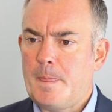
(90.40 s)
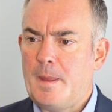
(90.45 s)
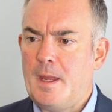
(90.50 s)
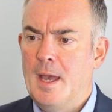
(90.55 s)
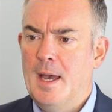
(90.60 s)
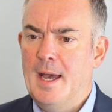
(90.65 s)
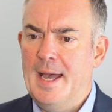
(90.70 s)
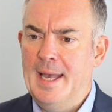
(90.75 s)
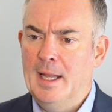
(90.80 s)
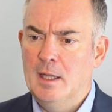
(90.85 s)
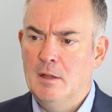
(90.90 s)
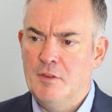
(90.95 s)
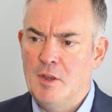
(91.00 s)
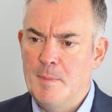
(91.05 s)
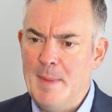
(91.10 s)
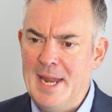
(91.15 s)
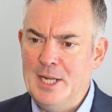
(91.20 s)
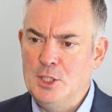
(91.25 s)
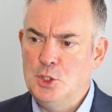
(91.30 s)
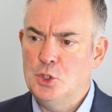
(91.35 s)

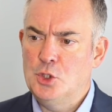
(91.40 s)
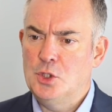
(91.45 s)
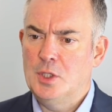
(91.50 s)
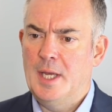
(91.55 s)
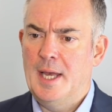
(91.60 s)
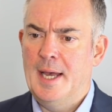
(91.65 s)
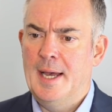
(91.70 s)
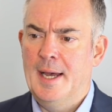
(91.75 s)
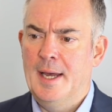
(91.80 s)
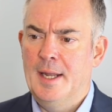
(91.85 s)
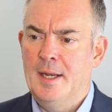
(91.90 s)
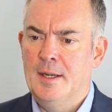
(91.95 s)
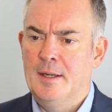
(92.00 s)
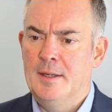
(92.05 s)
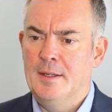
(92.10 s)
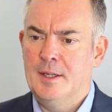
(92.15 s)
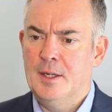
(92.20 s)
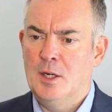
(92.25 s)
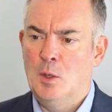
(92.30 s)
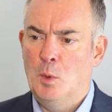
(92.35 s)
LVMH.
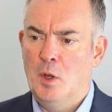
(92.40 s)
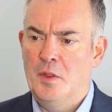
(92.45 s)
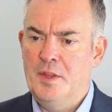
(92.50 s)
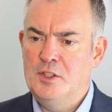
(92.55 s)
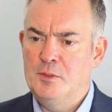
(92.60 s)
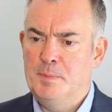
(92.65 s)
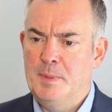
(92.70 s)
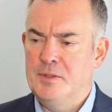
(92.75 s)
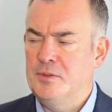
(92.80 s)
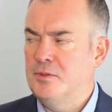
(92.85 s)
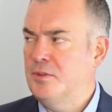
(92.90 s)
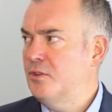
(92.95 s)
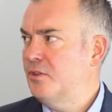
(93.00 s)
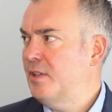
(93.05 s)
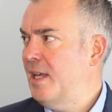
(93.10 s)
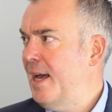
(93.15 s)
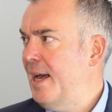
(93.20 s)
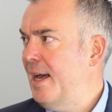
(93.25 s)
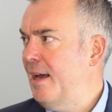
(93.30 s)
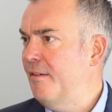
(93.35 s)
And you know what these businesses
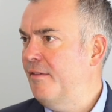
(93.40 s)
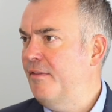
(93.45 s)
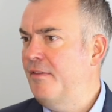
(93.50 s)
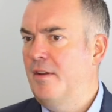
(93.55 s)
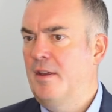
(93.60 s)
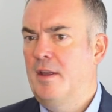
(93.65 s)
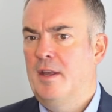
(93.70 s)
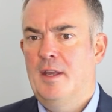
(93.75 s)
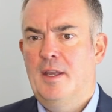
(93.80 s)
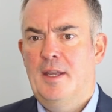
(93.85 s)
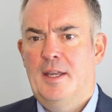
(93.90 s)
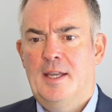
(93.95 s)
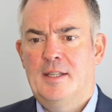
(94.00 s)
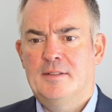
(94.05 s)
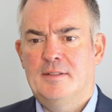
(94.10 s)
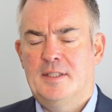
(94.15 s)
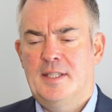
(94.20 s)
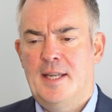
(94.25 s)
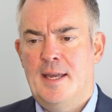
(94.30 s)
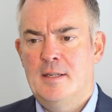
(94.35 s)
have
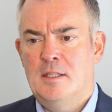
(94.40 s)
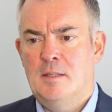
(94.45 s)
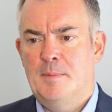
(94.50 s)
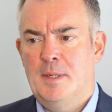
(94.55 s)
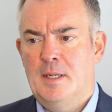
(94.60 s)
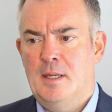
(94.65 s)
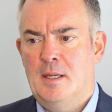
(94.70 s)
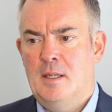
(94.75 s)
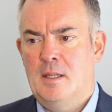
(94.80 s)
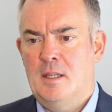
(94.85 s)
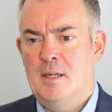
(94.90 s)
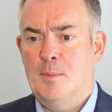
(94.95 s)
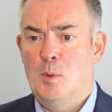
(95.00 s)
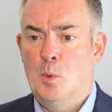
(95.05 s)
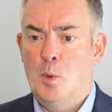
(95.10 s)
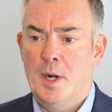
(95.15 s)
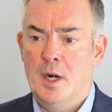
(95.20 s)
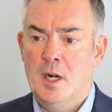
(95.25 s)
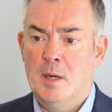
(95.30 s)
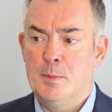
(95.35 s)
is they tend to be the number
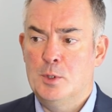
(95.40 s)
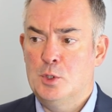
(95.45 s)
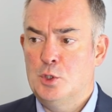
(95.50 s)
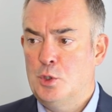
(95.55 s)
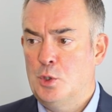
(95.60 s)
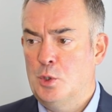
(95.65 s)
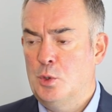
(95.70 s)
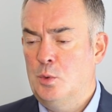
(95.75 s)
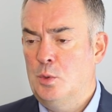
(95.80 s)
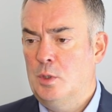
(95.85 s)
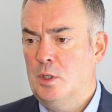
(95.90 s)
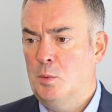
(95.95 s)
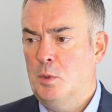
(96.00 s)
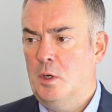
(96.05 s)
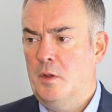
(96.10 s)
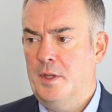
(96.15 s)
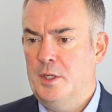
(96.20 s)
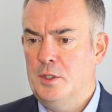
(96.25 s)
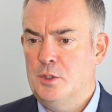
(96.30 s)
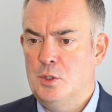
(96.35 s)
one and number two at
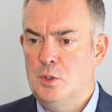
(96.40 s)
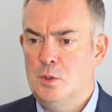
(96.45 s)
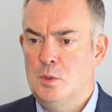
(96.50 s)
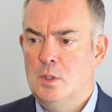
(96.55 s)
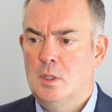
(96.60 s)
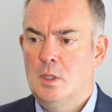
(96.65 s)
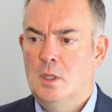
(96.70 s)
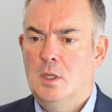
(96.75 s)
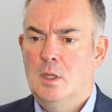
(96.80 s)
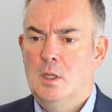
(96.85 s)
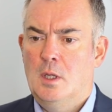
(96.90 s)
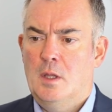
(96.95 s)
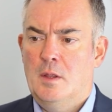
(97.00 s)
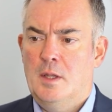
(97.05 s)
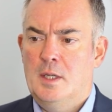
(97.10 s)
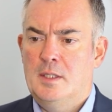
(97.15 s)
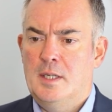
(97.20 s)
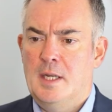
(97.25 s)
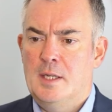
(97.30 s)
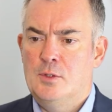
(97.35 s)
what they do.
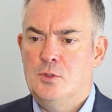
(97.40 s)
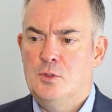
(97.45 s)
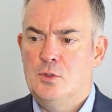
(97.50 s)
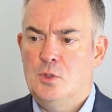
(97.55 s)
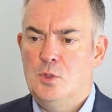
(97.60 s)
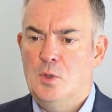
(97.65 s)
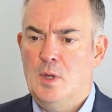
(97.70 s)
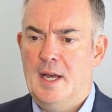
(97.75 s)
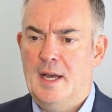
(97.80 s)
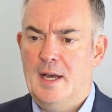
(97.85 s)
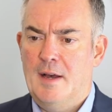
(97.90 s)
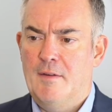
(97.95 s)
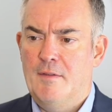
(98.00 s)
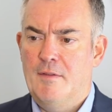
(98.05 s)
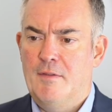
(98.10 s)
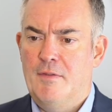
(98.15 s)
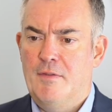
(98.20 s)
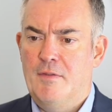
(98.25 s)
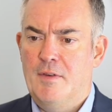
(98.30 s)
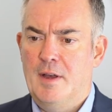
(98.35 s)
They tend to
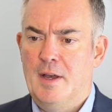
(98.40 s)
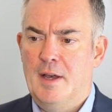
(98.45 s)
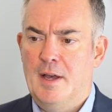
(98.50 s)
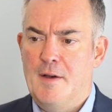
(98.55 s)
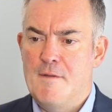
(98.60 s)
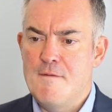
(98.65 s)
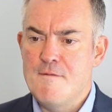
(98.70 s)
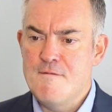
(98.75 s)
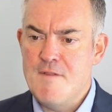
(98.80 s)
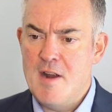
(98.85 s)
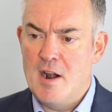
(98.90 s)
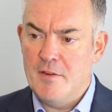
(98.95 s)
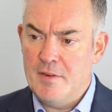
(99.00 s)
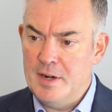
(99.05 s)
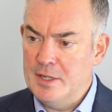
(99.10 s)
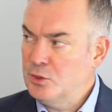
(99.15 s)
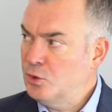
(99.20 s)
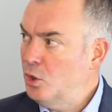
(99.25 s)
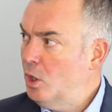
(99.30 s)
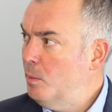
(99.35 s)
have very,
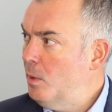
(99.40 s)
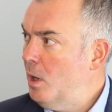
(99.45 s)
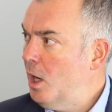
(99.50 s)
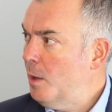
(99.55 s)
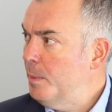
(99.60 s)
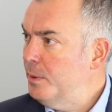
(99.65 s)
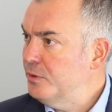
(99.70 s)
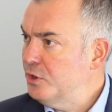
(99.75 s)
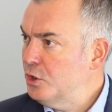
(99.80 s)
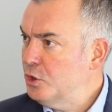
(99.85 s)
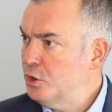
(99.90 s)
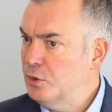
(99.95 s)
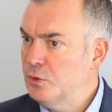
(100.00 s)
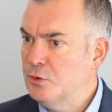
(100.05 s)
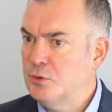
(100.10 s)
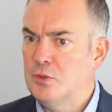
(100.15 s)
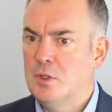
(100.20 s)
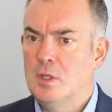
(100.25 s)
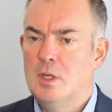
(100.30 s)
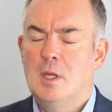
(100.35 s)
very strong market
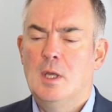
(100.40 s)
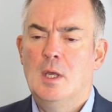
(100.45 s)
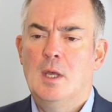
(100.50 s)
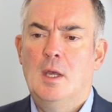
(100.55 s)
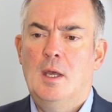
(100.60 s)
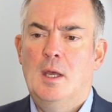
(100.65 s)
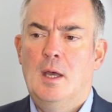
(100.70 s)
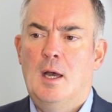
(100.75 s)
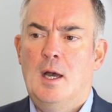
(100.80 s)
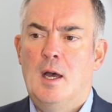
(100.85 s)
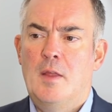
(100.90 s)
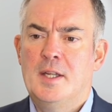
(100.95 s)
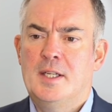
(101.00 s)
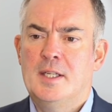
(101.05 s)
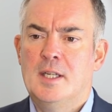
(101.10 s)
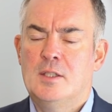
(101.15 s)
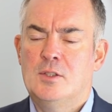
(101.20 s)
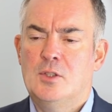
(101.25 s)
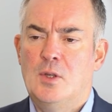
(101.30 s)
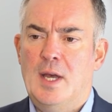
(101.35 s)
positions. They
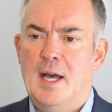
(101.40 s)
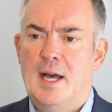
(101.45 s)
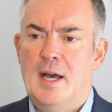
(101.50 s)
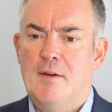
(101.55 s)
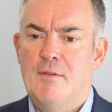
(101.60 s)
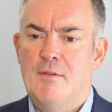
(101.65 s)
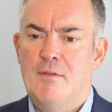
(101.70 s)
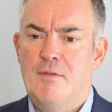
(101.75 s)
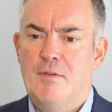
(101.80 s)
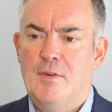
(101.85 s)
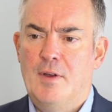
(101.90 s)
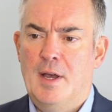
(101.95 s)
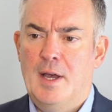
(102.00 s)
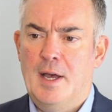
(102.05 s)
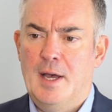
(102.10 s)
tend to have